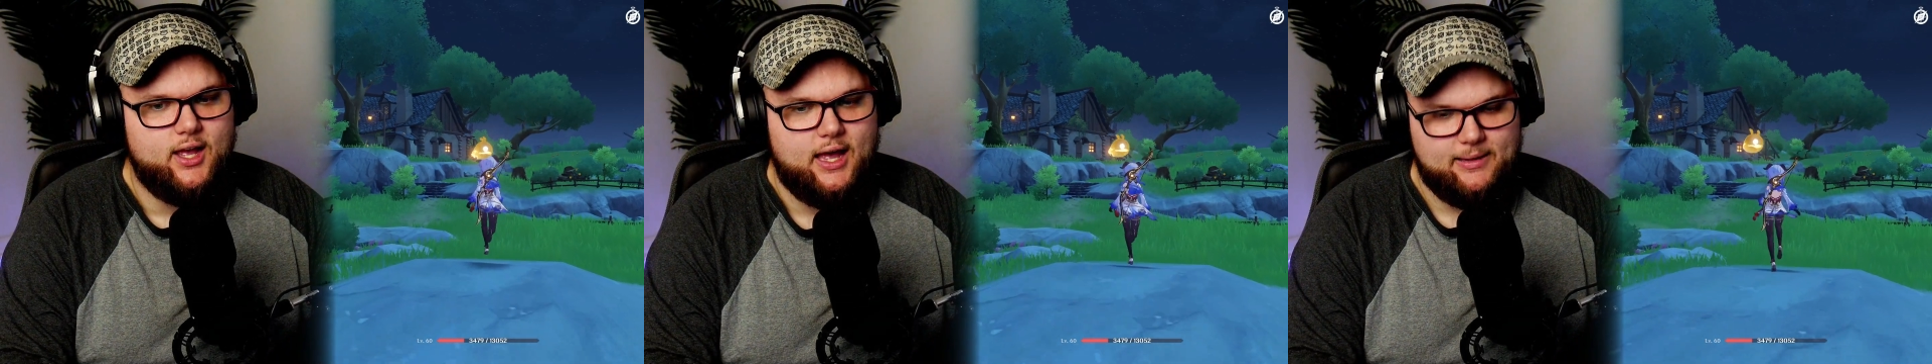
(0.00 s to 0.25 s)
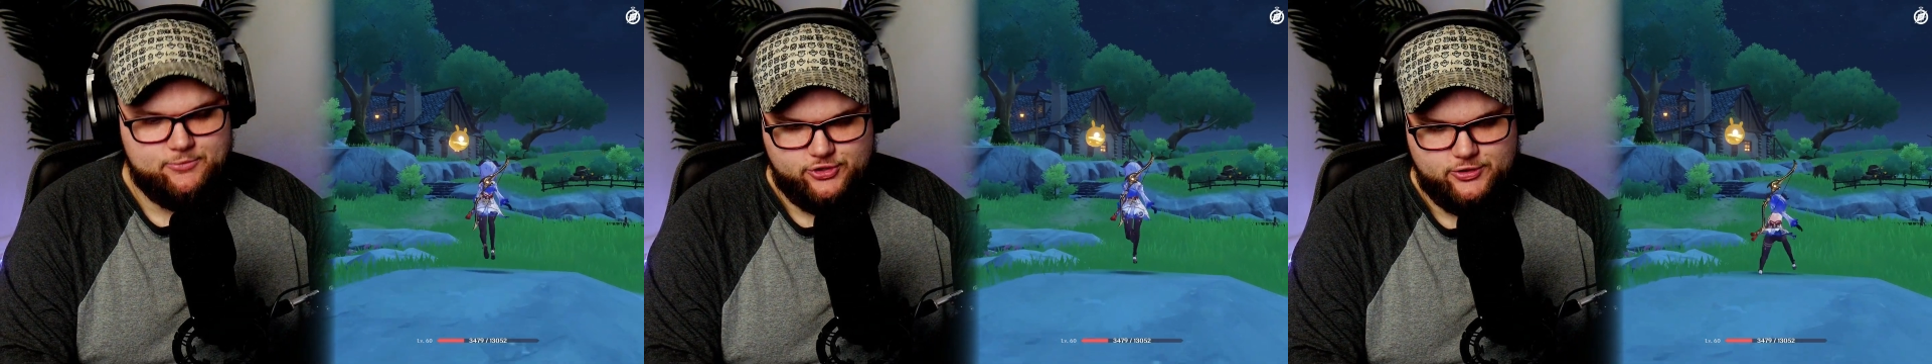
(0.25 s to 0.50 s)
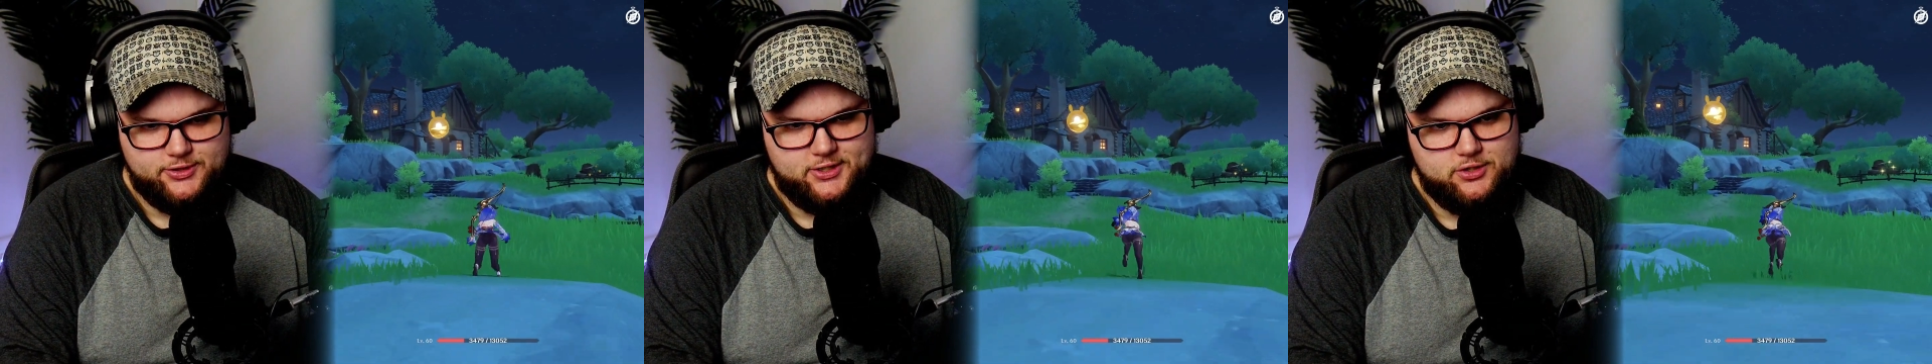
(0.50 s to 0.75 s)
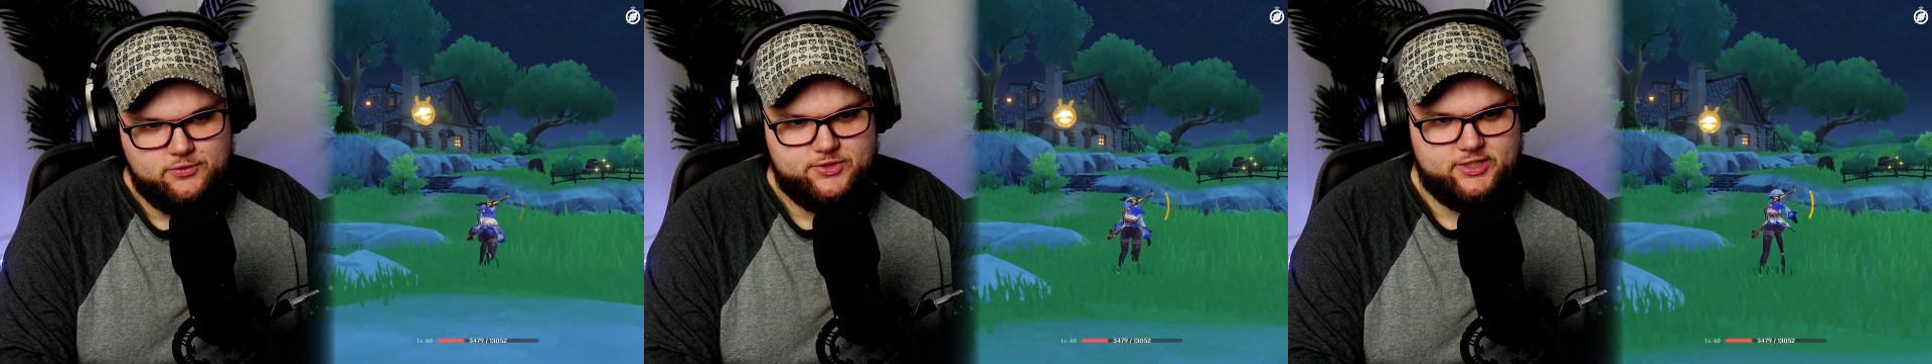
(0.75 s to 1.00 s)
I'm sure that
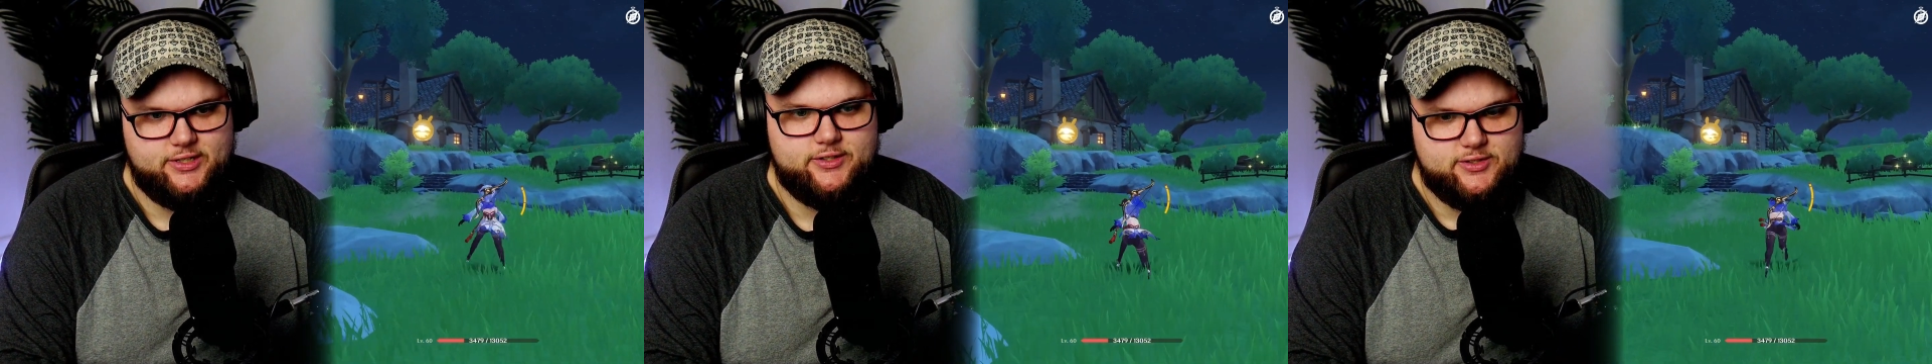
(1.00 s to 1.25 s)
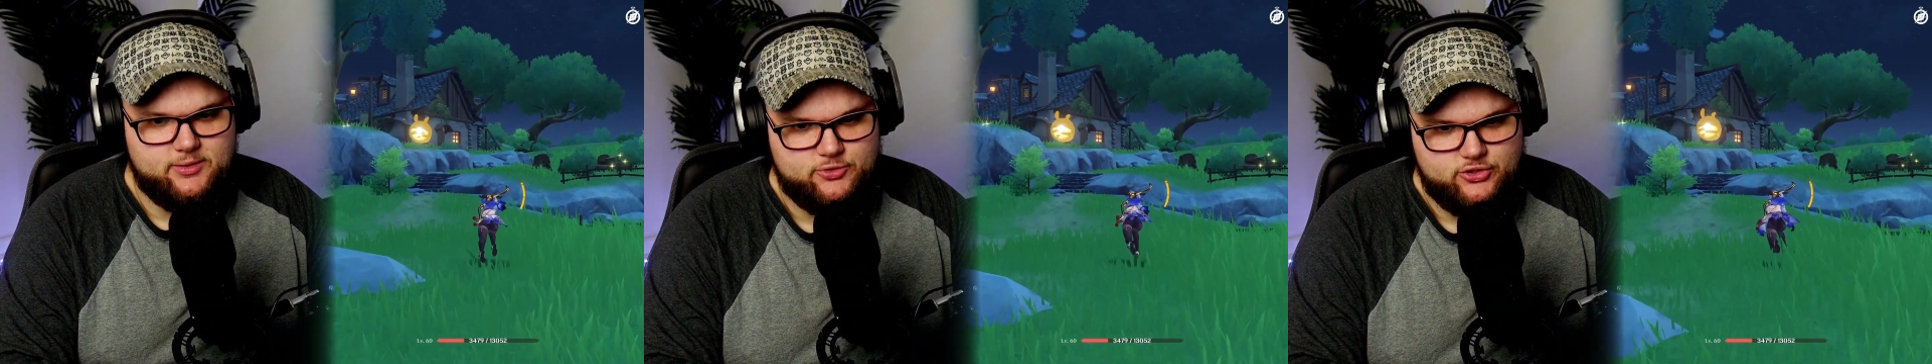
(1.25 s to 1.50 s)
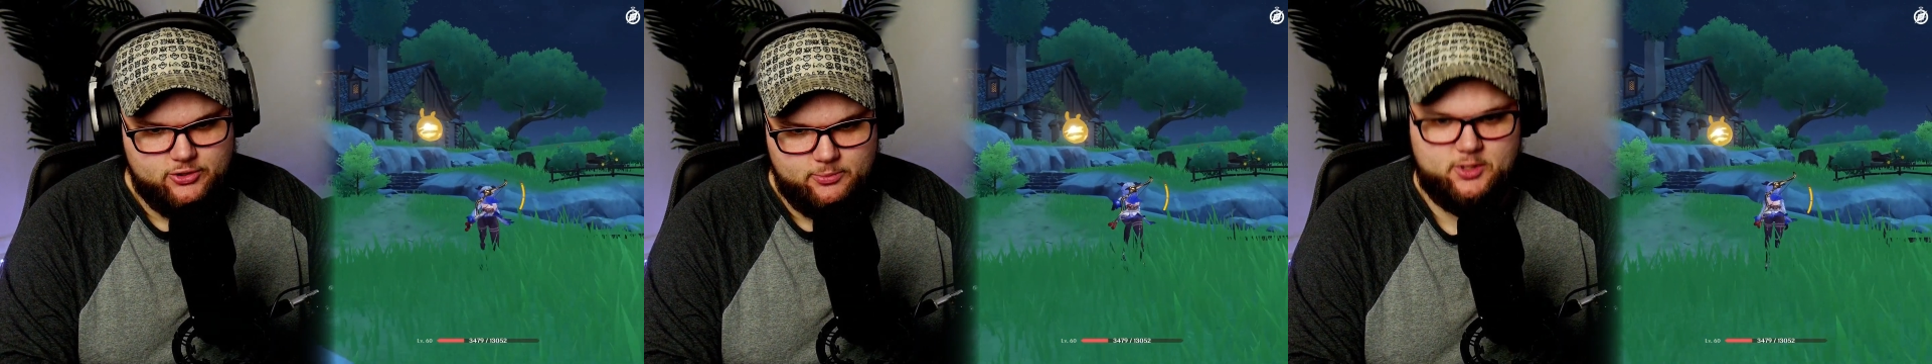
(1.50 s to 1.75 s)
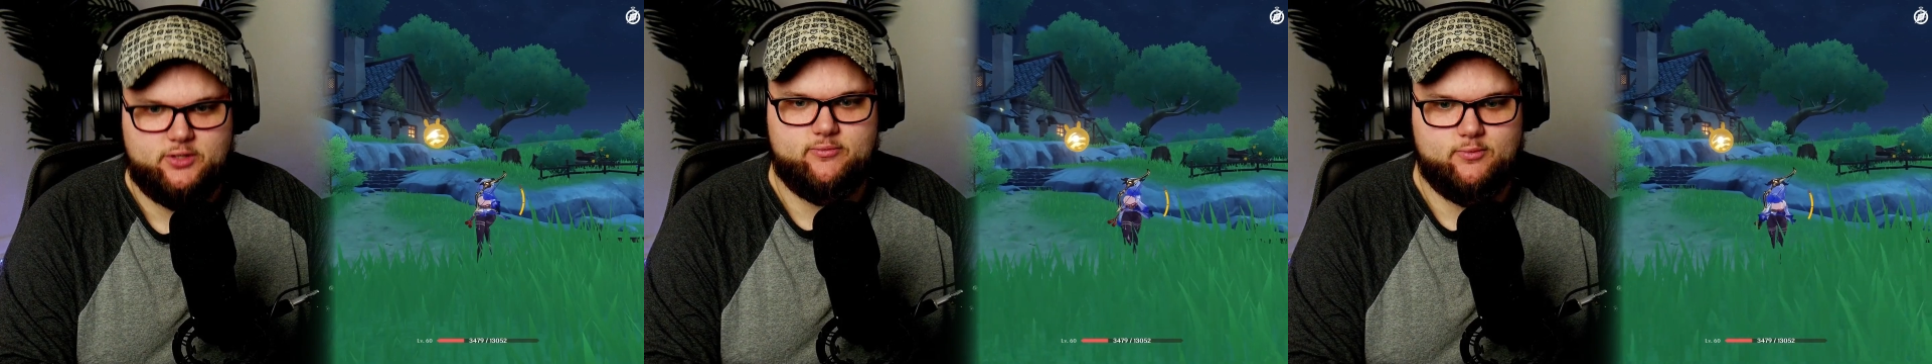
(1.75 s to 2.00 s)
you've seen some
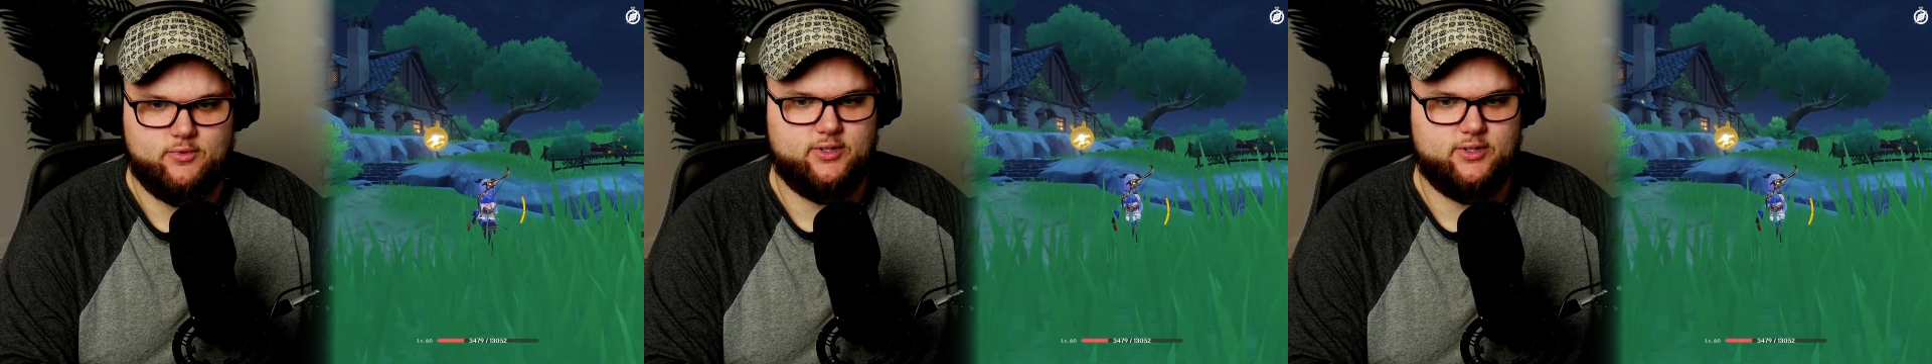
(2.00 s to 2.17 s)
stupid